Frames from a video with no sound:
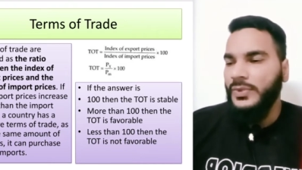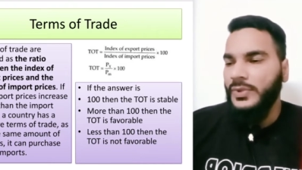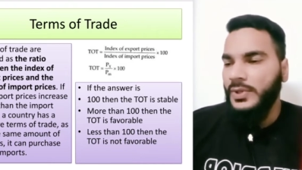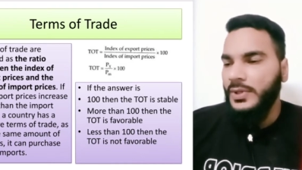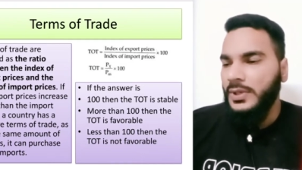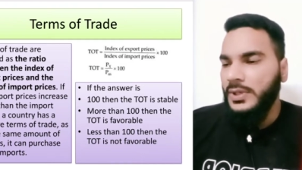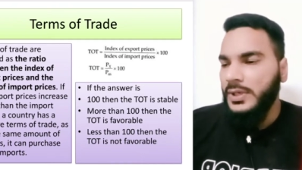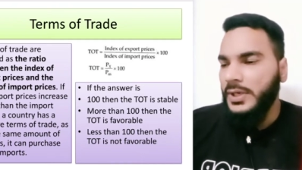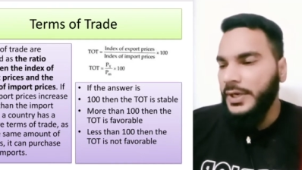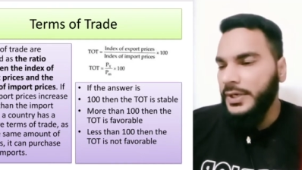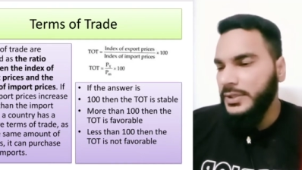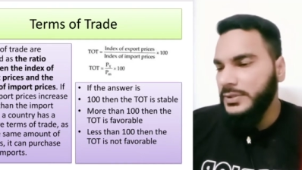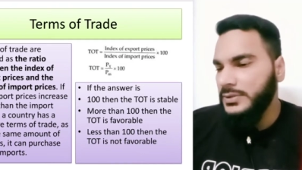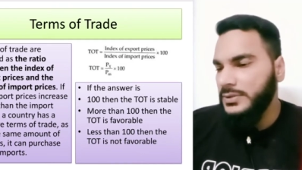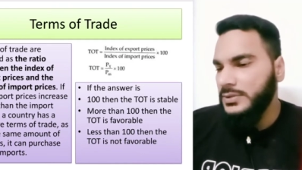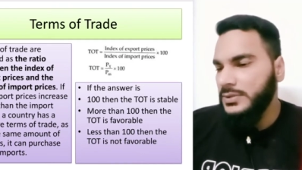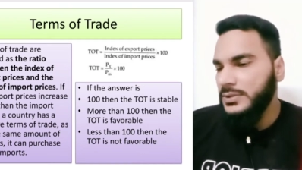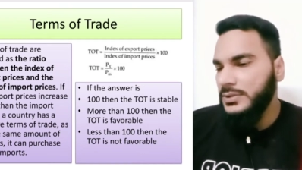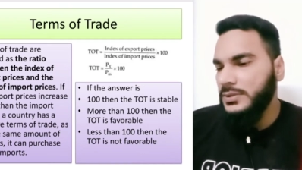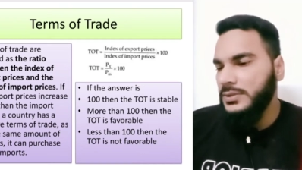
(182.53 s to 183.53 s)
Let
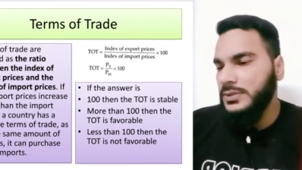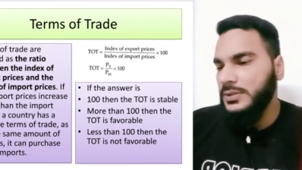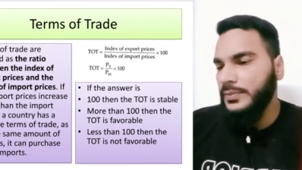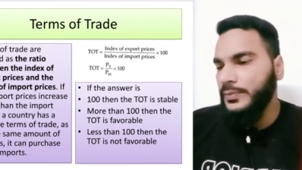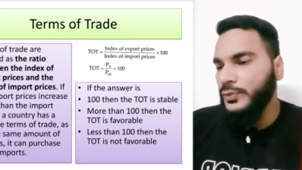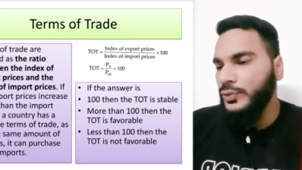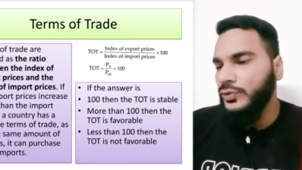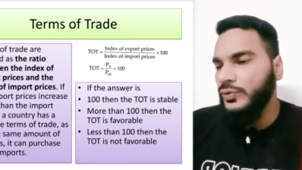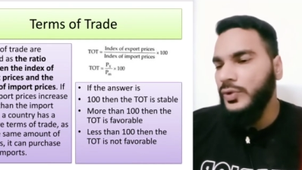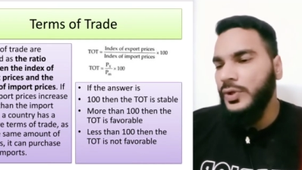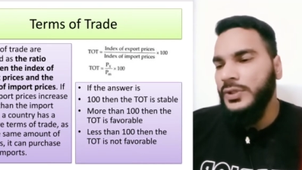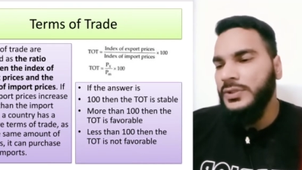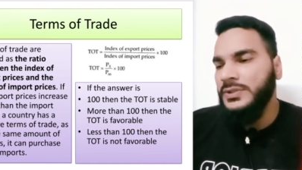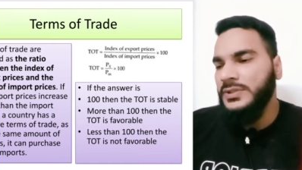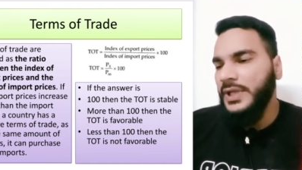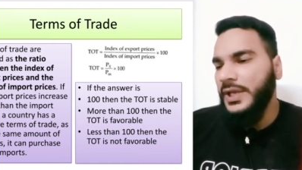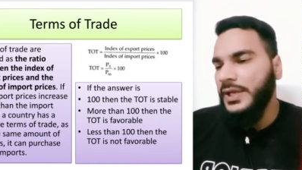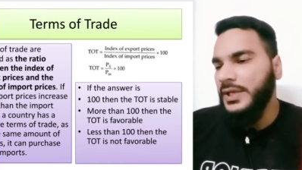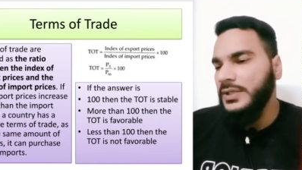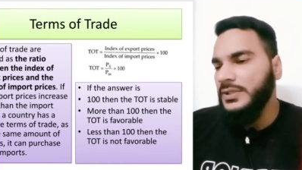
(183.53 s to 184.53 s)
us move on
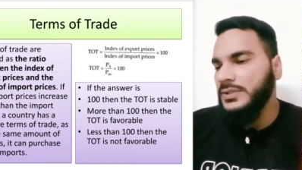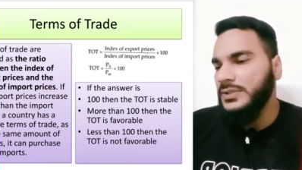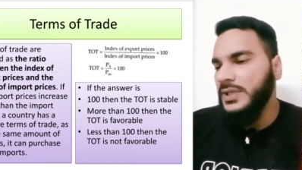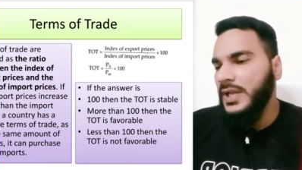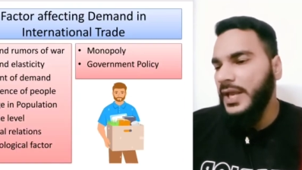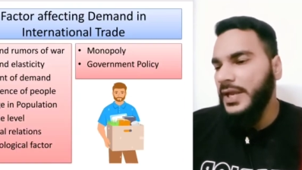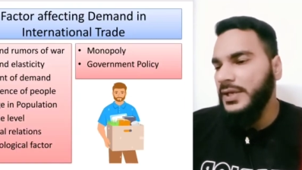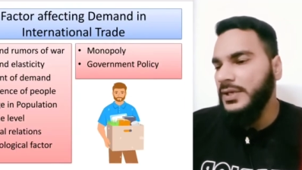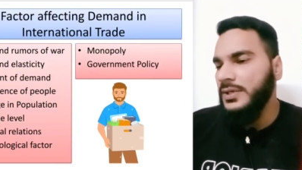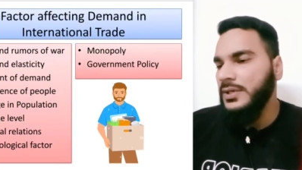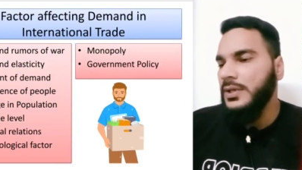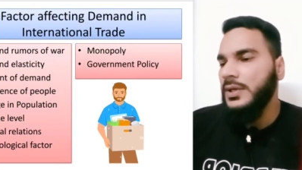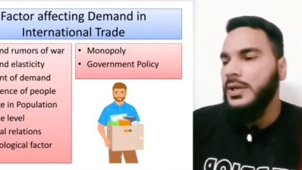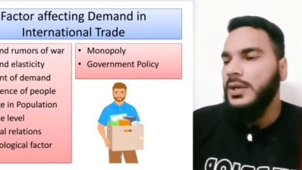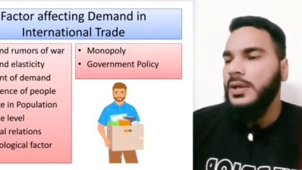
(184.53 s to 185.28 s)
second slide.